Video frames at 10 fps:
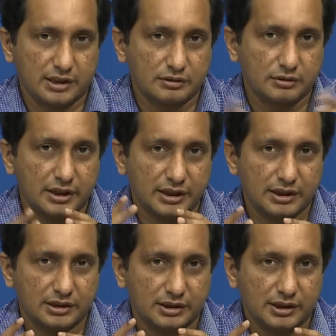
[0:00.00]
So, it
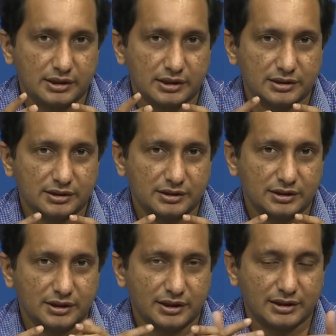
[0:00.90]
is it is
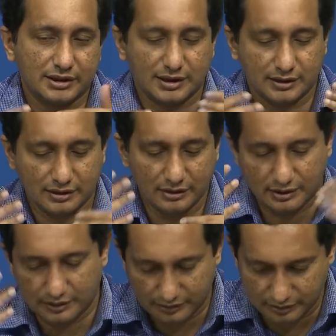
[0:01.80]
uh, it's at
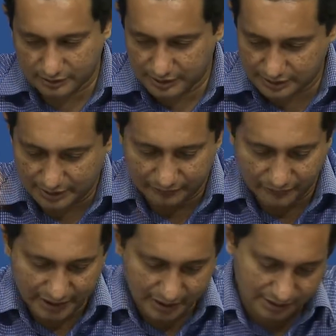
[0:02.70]
uh, it's at
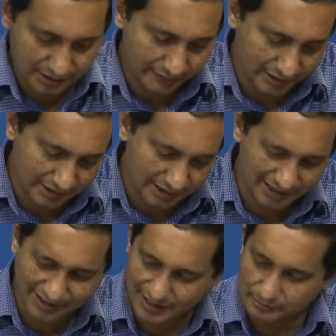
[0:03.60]
various levels. I
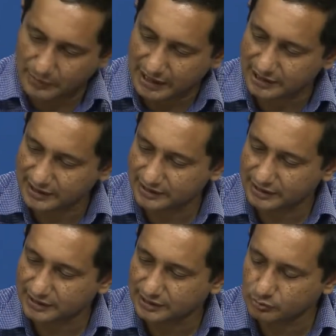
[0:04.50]
think I'll muddle it a
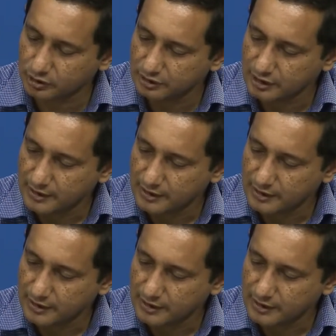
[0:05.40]
little more.